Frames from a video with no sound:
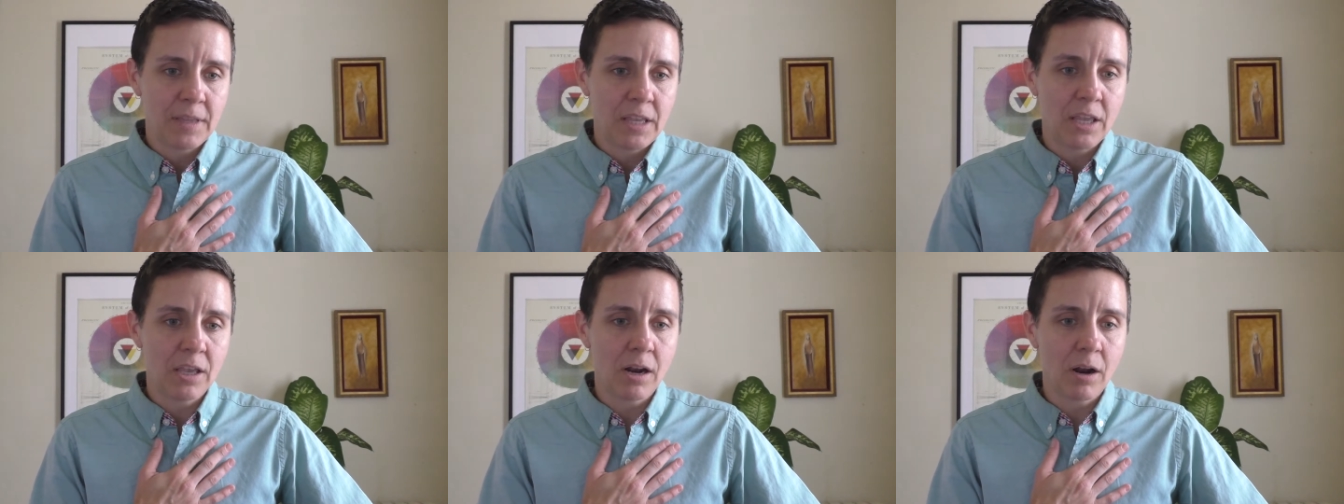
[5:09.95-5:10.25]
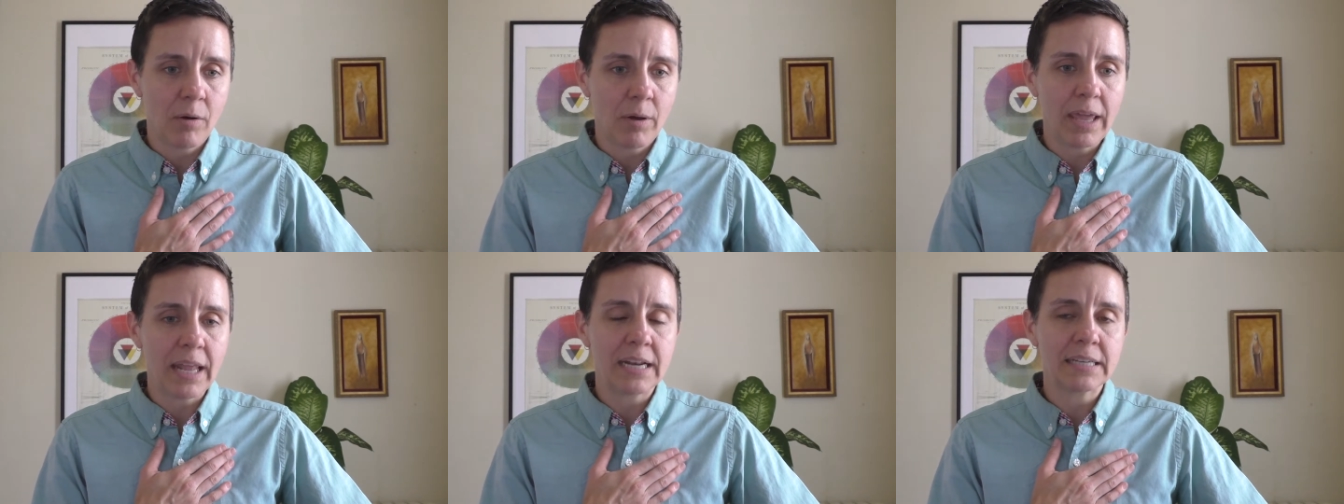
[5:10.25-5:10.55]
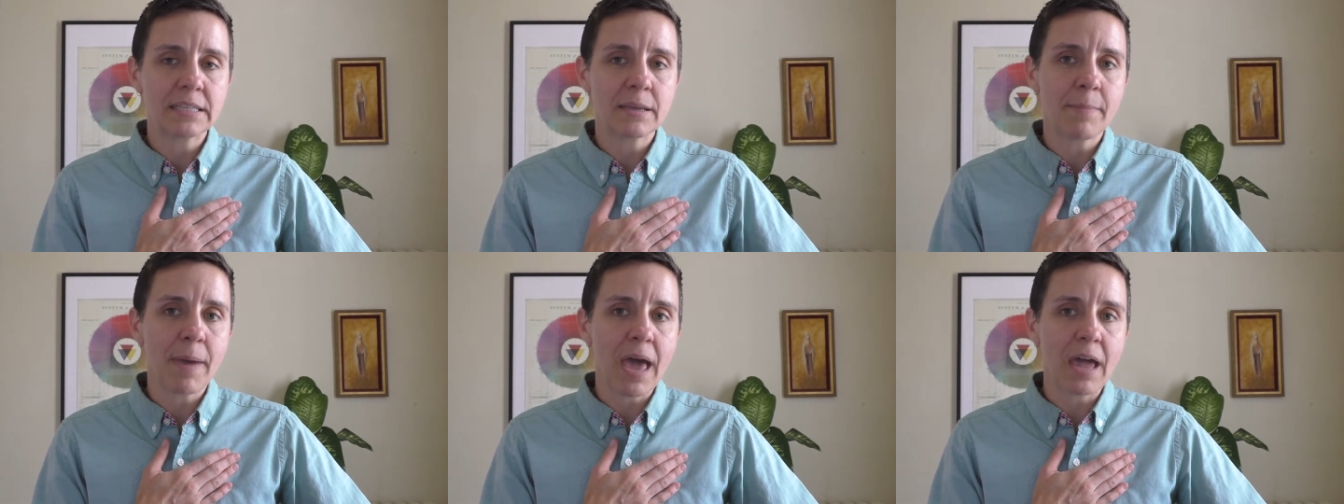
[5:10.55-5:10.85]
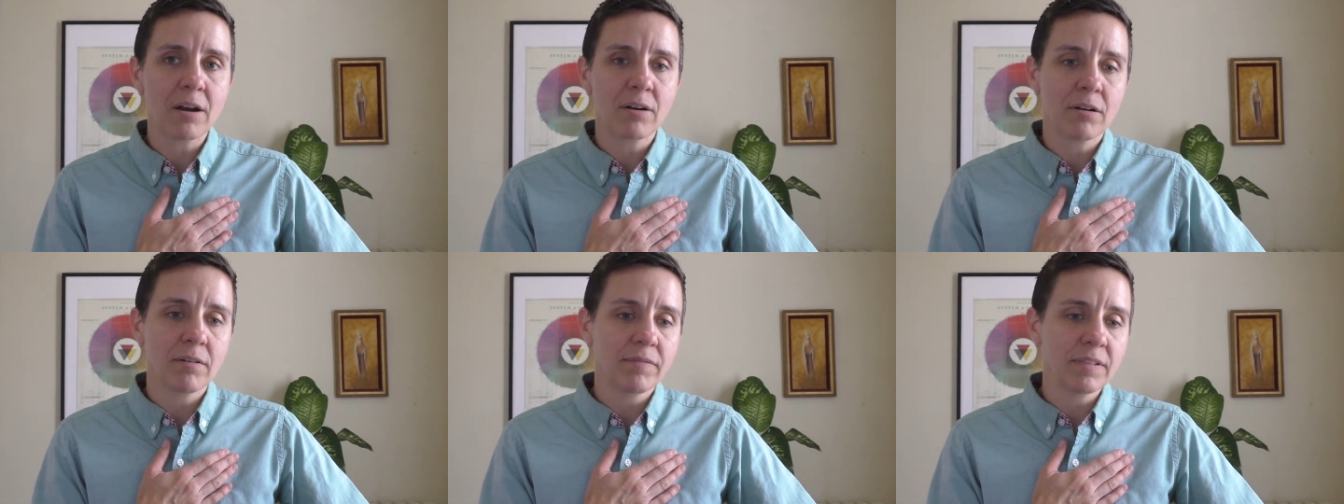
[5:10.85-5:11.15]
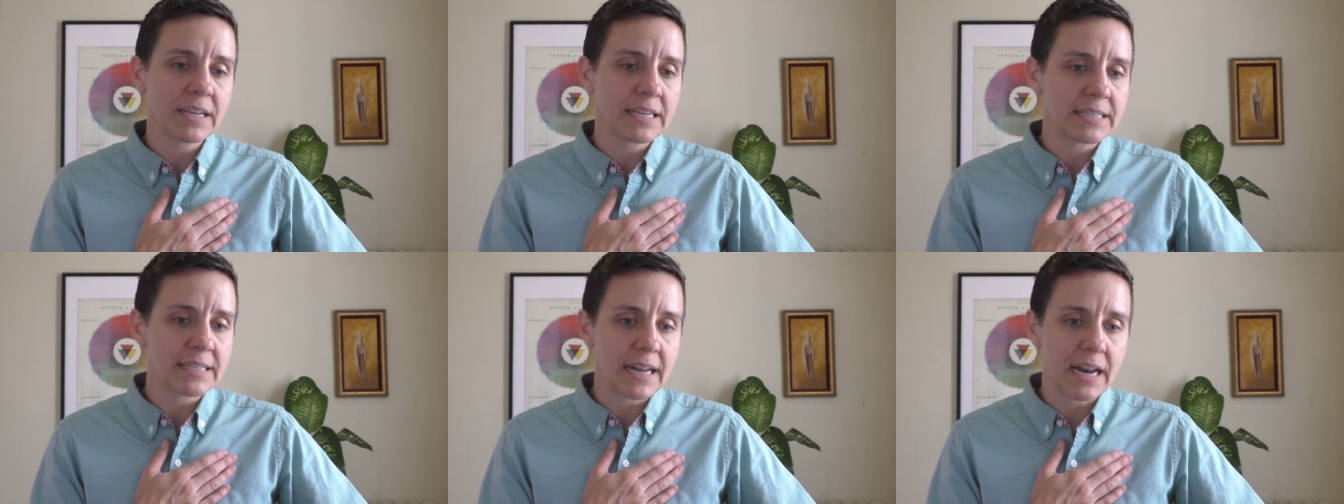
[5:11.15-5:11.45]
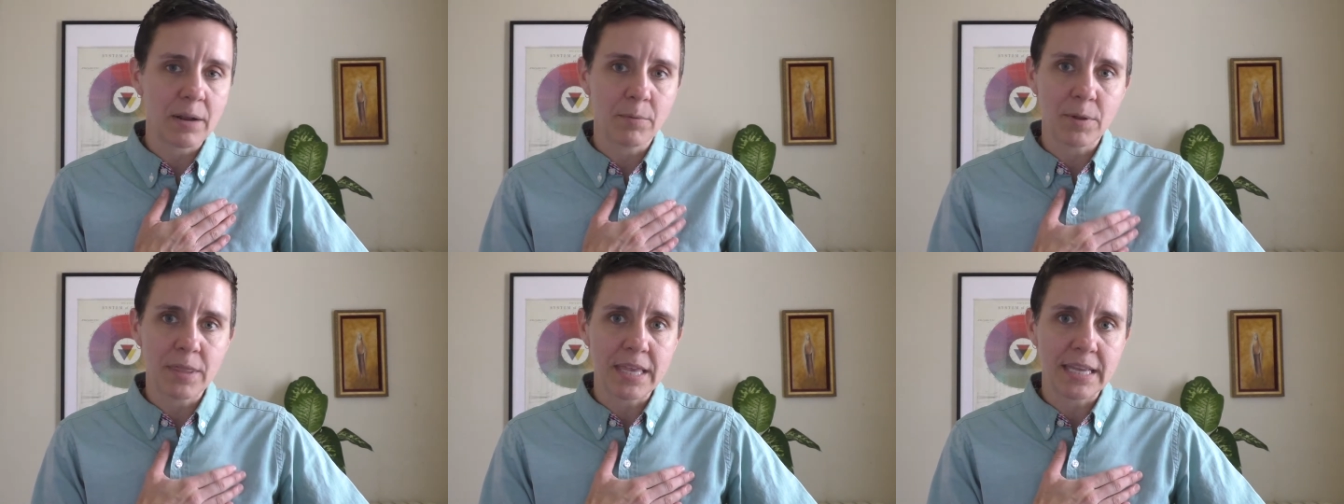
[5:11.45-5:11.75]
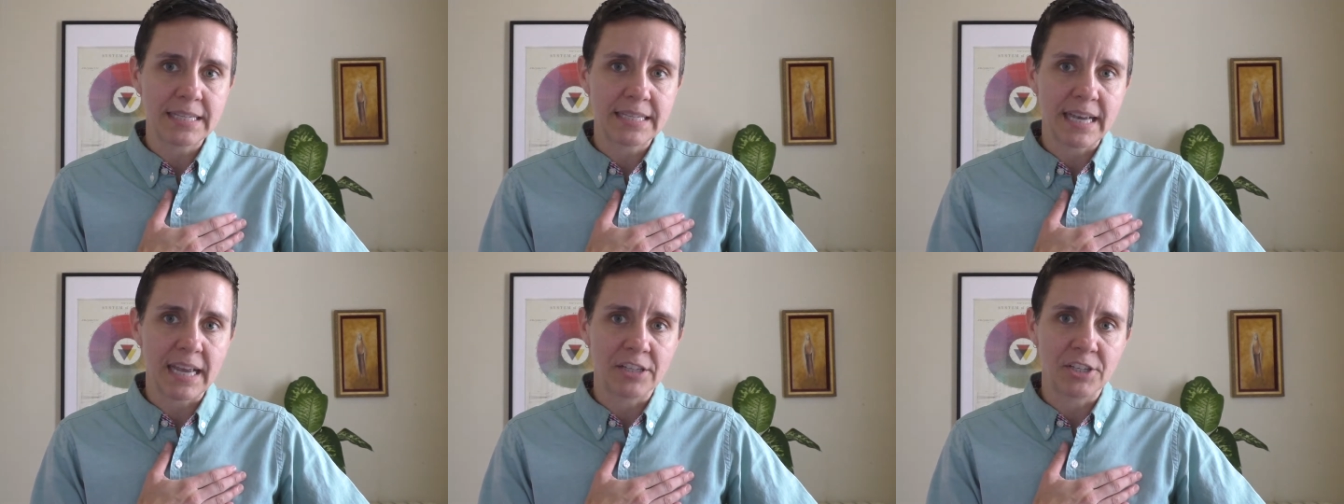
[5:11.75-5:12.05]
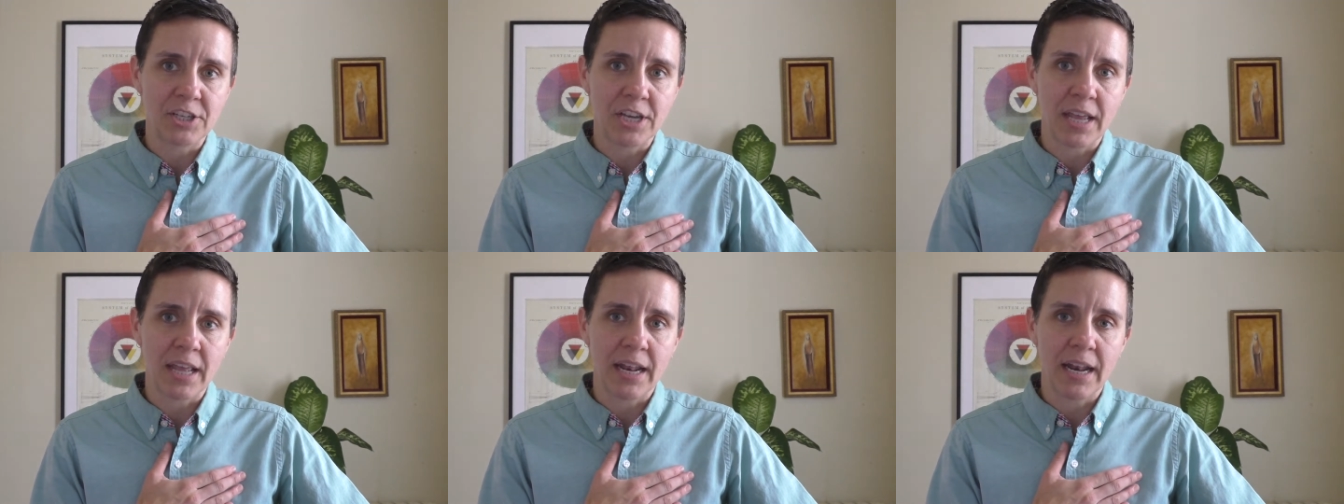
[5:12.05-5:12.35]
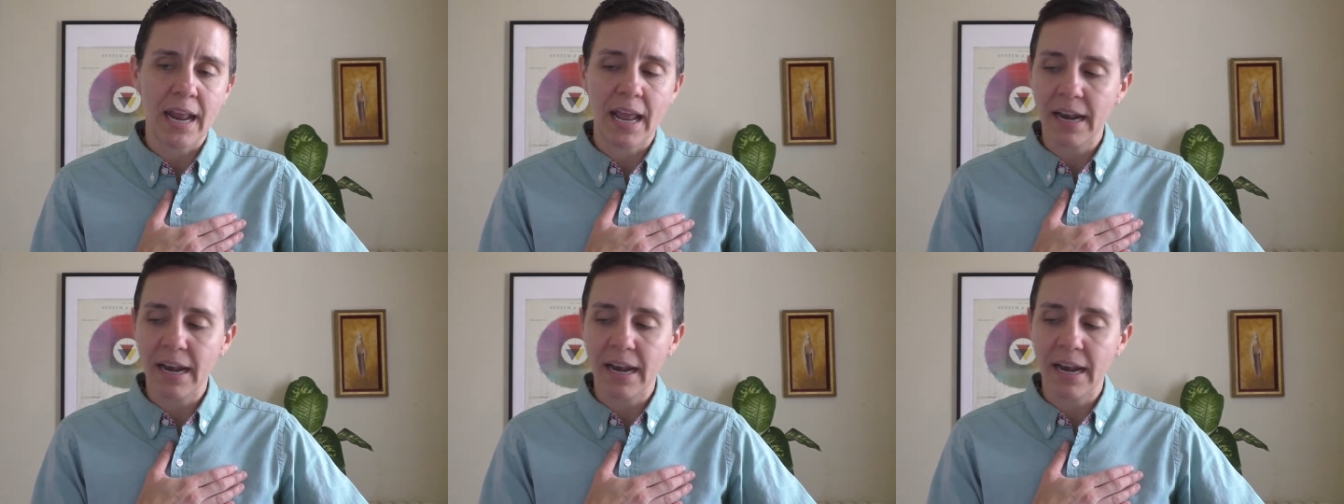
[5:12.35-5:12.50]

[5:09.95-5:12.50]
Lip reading: You know, it is a matter of listening with intention.